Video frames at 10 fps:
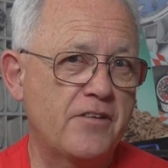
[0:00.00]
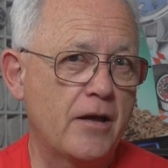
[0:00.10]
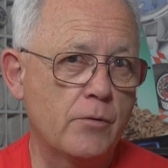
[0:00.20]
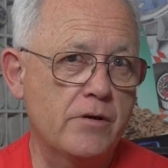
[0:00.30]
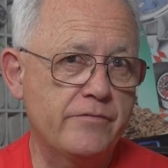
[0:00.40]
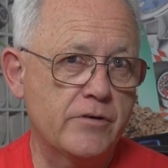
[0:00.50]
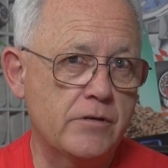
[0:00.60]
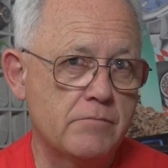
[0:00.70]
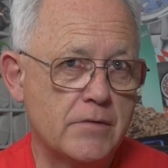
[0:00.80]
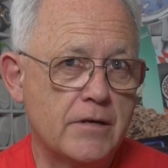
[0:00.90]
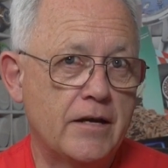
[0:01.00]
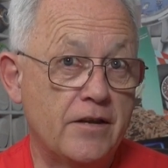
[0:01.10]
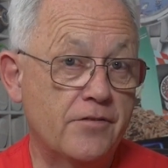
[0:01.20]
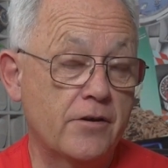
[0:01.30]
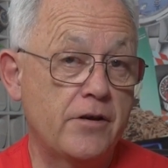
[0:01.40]
However,
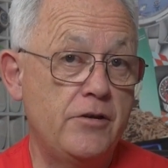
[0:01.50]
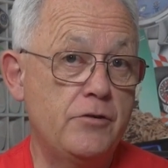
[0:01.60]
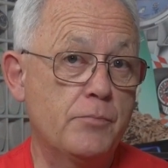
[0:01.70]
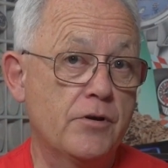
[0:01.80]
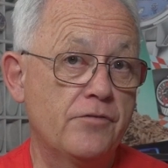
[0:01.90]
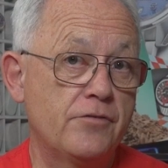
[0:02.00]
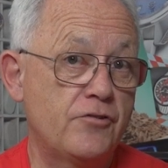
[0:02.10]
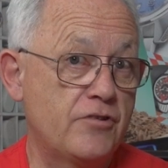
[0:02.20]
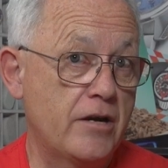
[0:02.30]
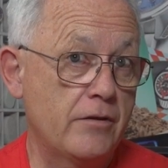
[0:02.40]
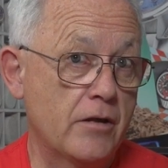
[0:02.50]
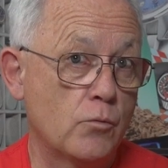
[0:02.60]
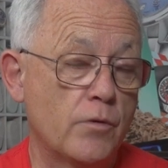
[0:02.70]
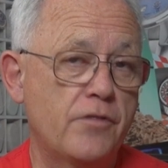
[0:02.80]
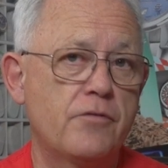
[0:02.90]
it's got a new person to share that
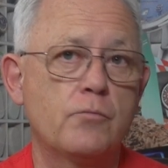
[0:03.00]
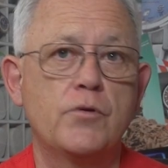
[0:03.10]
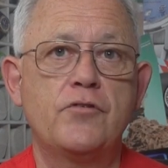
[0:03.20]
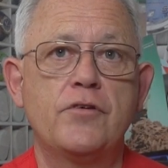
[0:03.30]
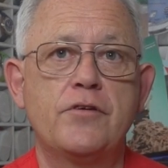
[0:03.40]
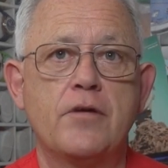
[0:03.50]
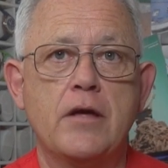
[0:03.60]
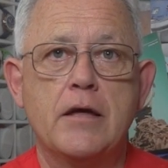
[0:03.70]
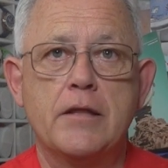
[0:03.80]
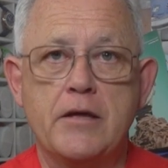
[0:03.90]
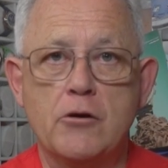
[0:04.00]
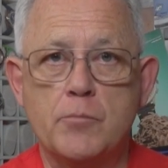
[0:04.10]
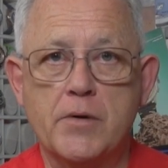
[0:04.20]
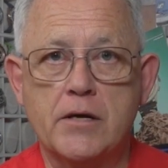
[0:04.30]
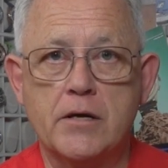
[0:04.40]
with, which is the
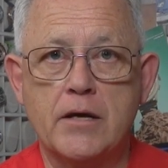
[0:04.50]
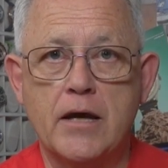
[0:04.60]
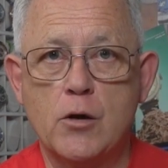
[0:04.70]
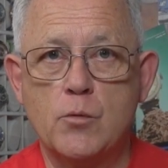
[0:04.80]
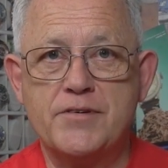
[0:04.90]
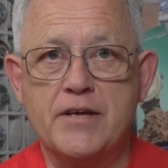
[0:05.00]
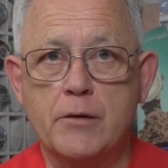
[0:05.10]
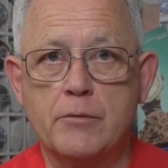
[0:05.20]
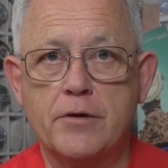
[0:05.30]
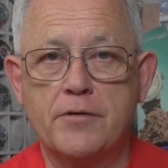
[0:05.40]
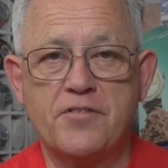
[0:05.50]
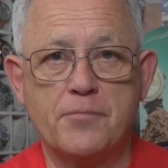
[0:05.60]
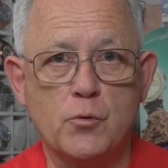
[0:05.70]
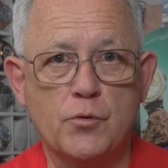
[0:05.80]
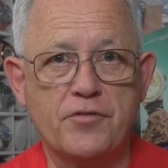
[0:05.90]
Omega Aquaterra
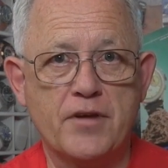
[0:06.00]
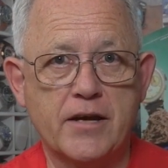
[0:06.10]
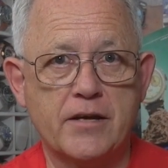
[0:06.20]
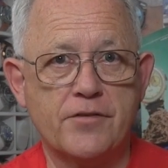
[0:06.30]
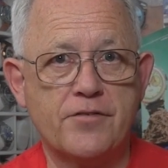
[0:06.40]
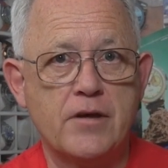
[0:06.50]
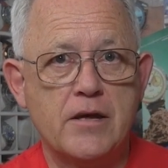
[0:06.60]
Small Seconds